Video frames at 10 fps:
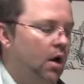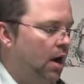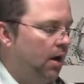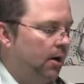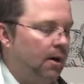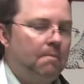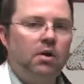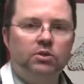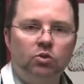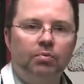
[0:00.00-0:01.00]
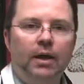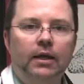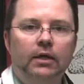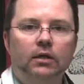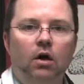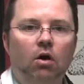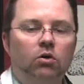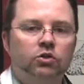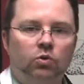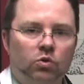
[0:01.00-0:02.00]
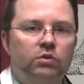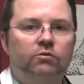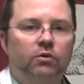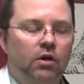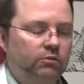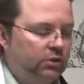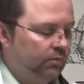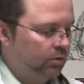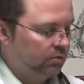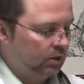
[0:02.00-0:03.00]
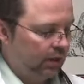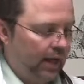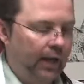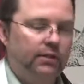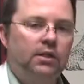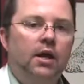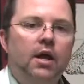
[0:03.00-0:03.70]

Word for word: uh, muscle pain, all sorts of, of, symptoms in cats.